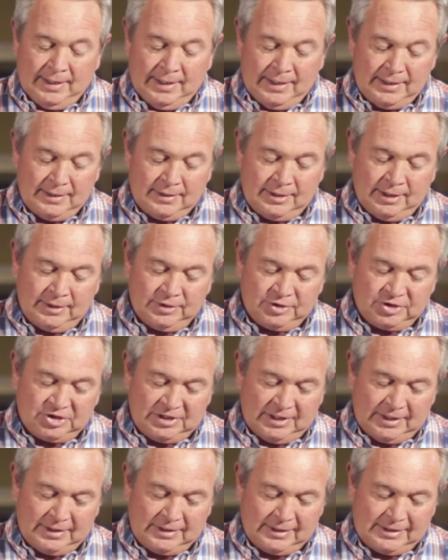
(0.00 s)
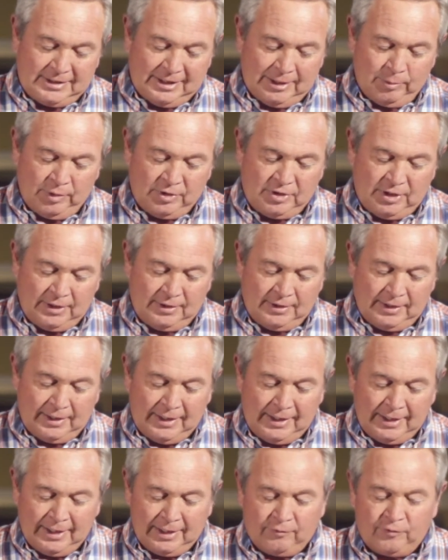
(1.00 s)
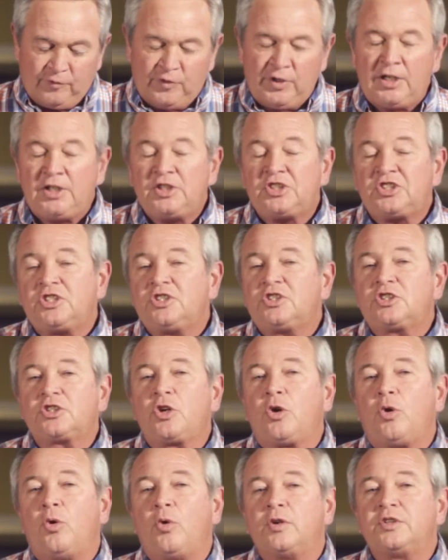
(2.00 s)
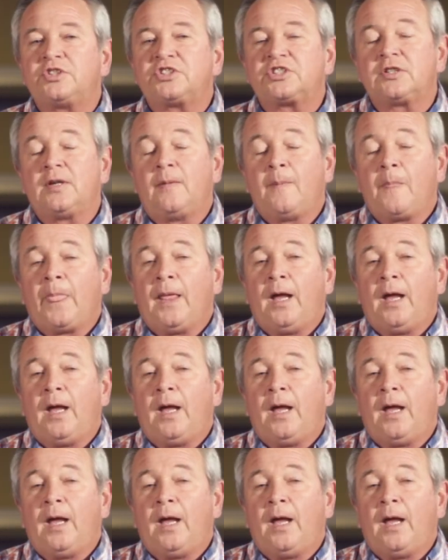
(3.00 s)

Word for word: He then said to Timothy that he had finished his course